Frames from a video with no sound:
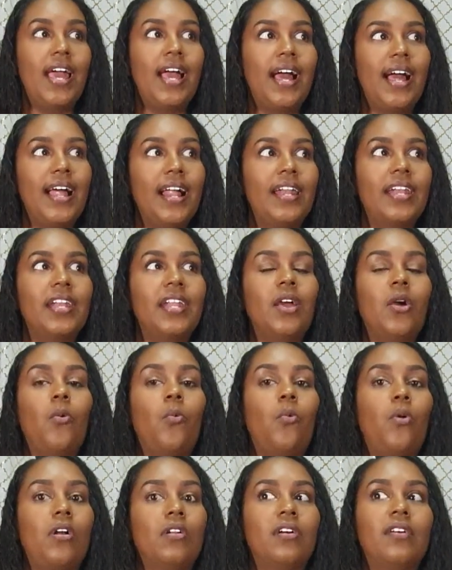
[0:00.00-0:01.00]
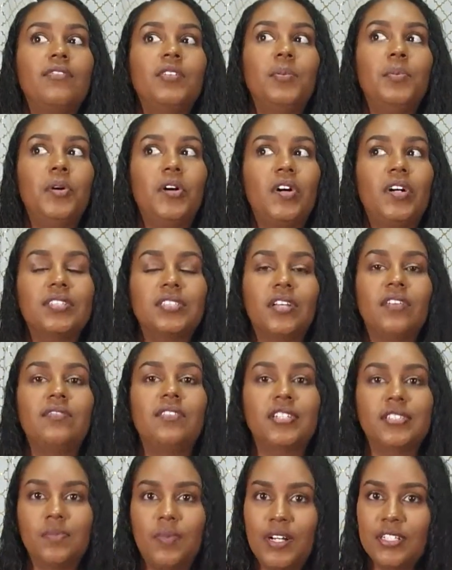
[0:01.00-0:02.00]
And one of the perks of
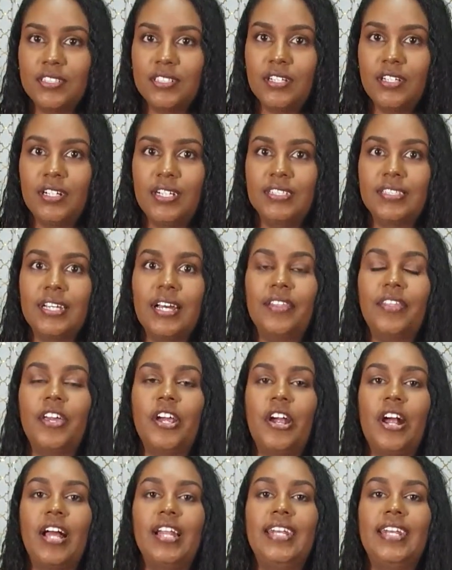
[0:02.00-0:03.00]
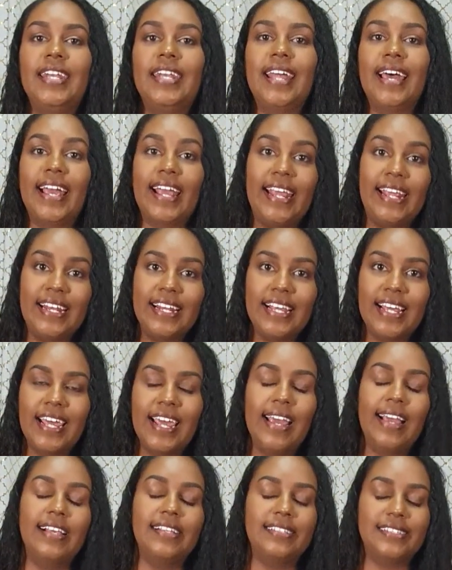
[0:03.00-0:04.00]
this pattern is that there are 9
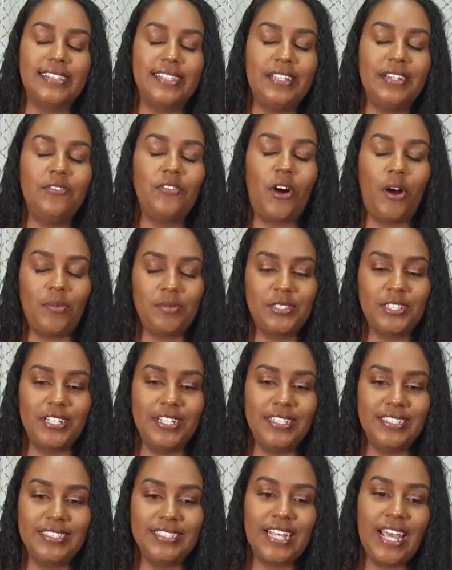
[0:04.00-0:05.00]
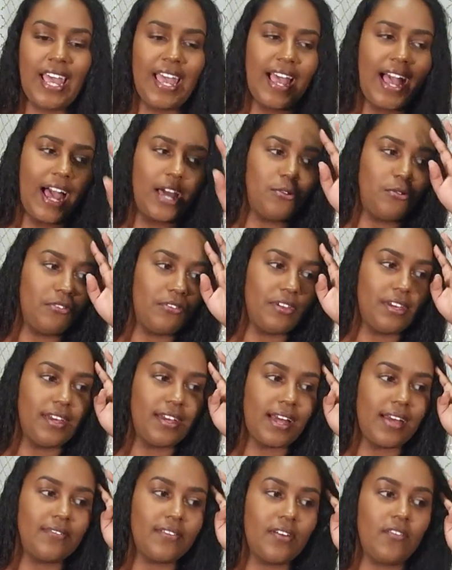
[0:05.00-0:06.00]
sleeve options. I don't think
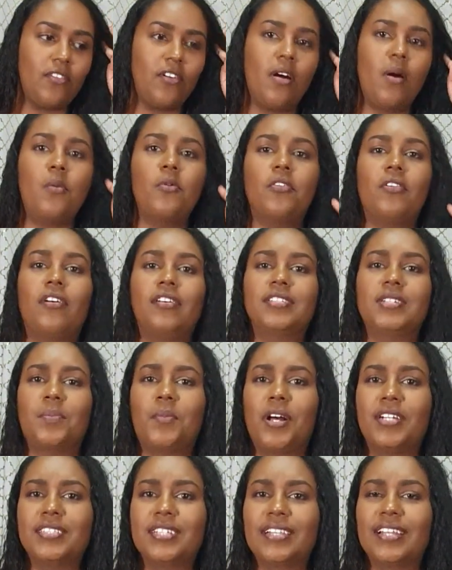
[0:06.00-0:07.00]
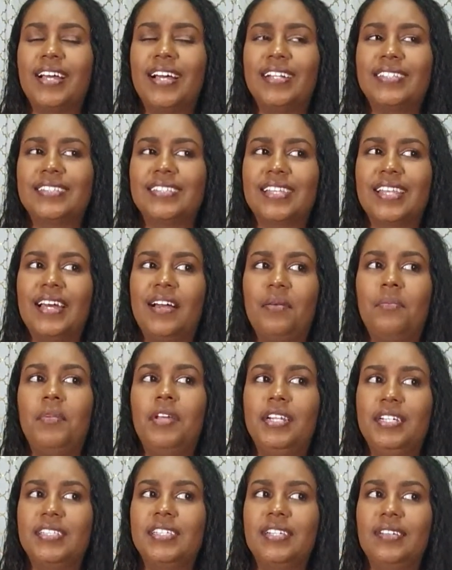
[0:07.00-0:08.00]
I've ever come across a pattern that has that
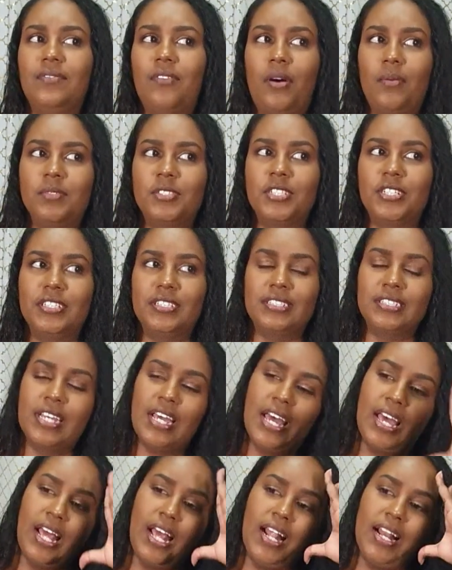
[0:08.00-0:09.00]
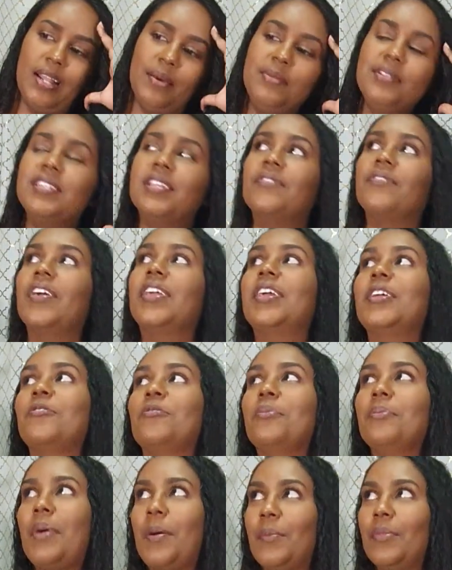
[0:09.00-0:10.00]
many sleeve options. Let me see if I can
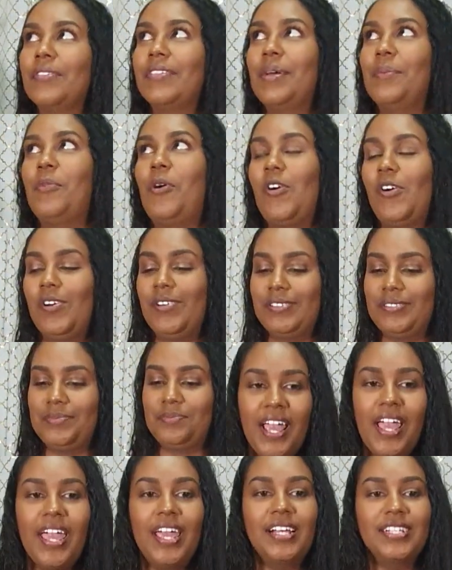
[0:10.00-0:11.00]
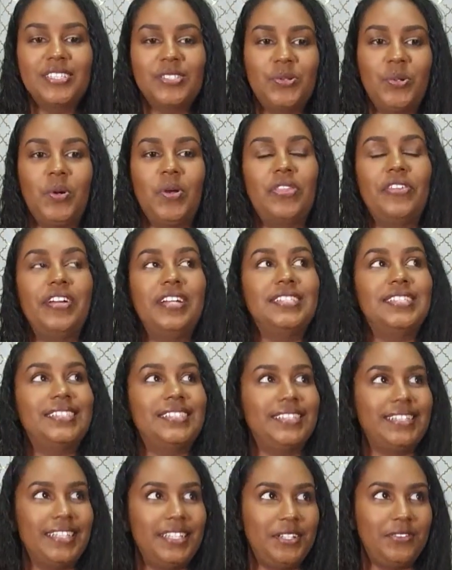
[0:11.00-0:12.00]
remember them all. So there's
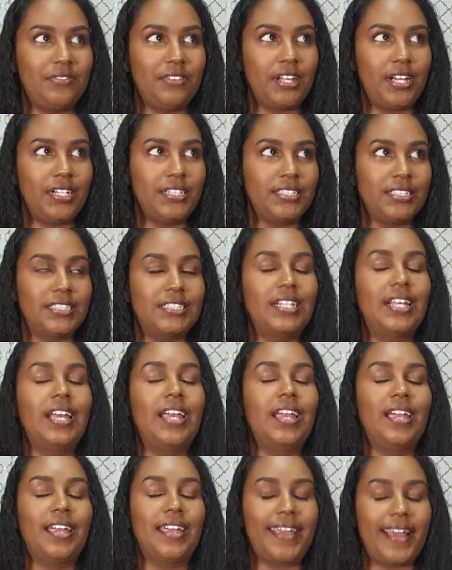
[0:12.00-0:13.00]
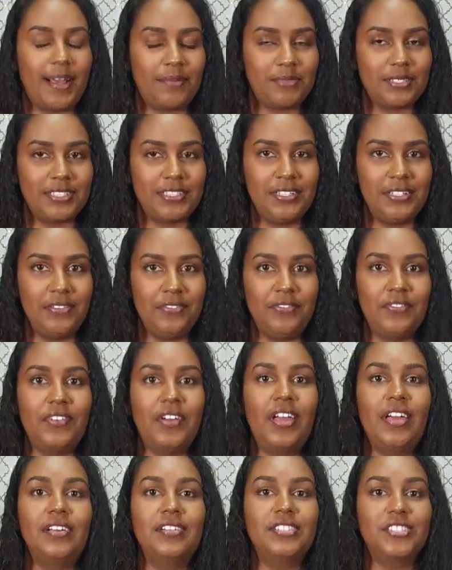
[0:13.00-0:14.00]
sleeveless, cap sleeve,
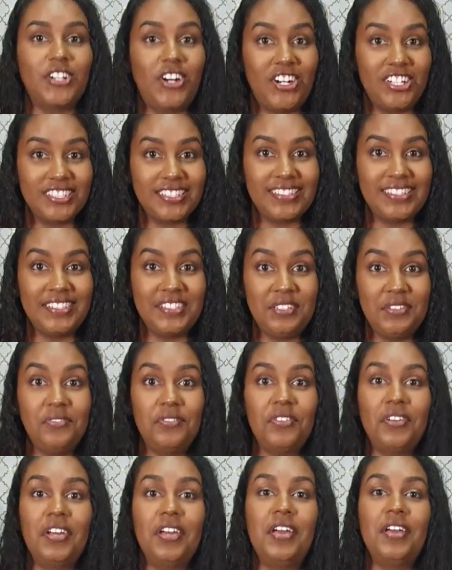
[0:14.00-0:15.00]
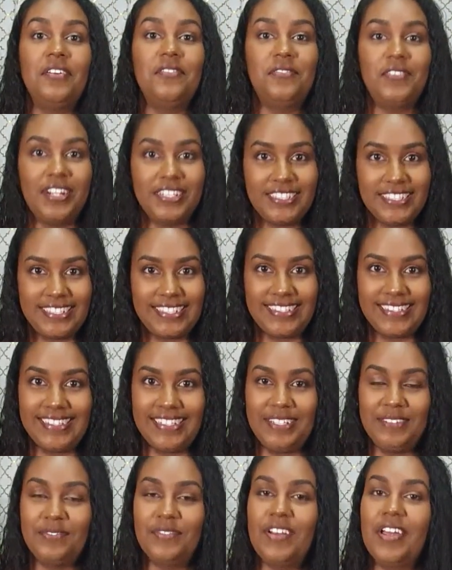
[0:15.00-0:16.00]
short sleeve, flutter
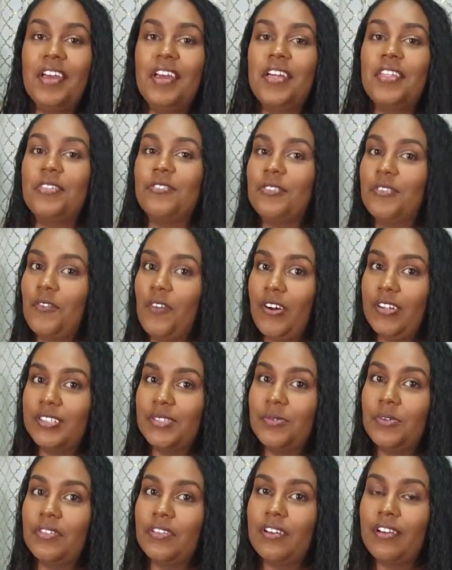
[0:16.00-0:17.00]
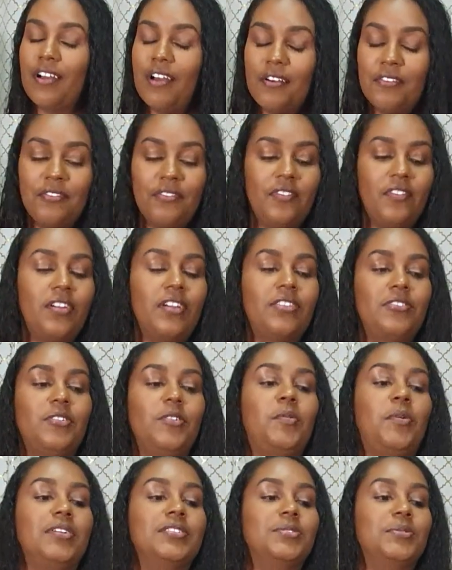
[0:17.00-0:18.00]
sleeve, 3/4 with a cuff,
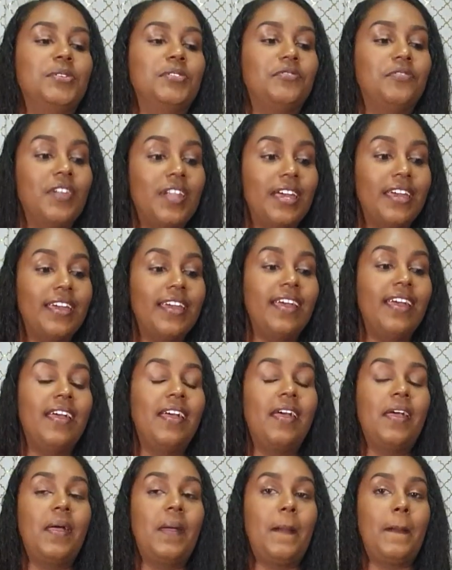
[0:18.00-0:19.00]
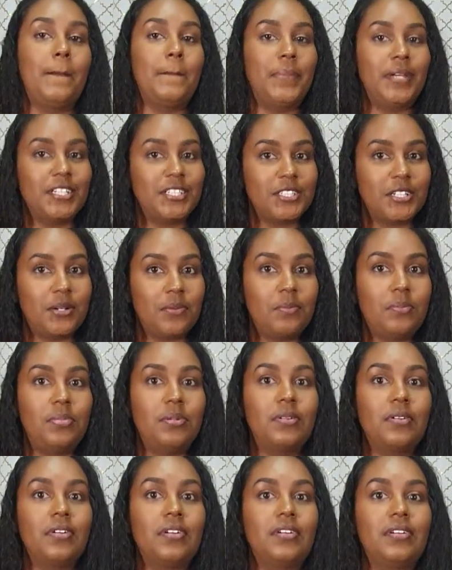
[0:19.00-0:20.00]
3/4 with a flare, bishop,
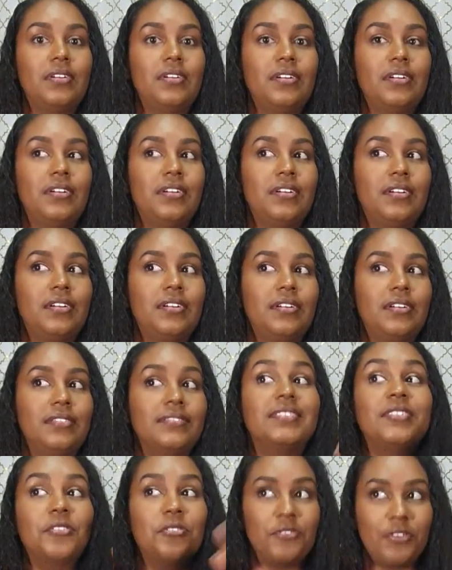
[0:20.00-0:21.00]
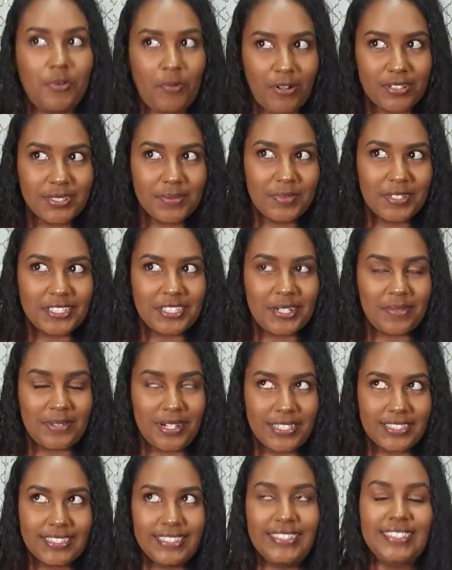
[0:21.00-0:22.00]
3/4 bishop,
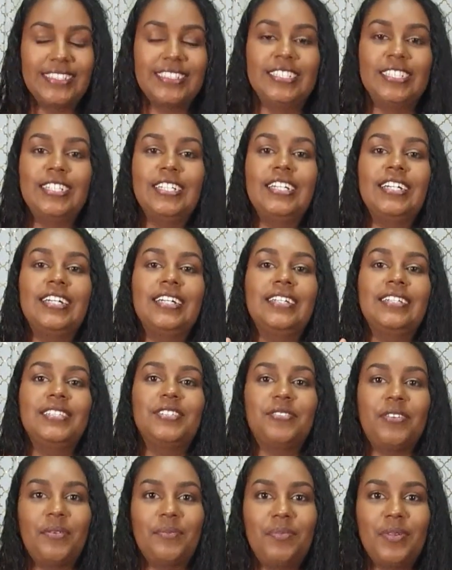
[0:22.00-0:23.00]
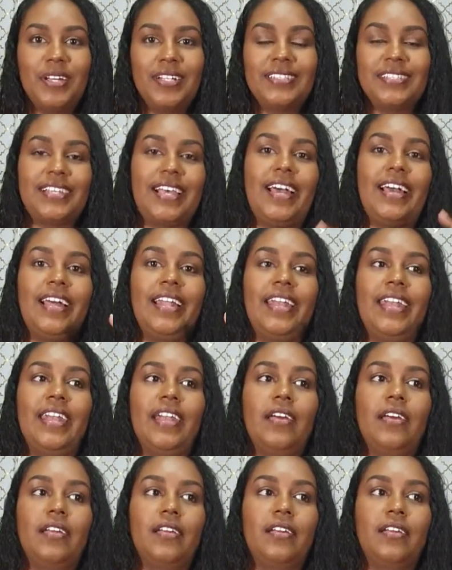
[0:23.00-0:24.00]
that is, trumpet,
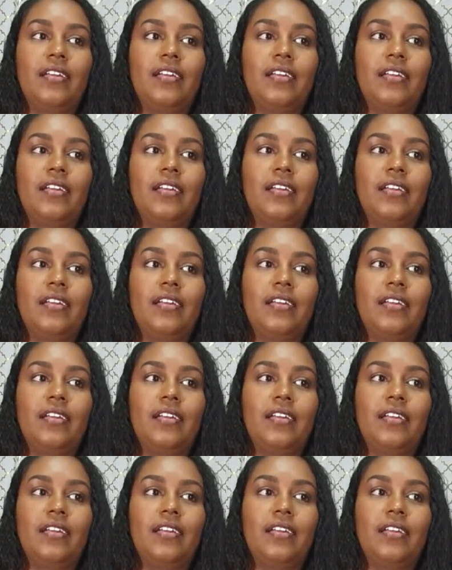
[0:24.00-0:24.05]
and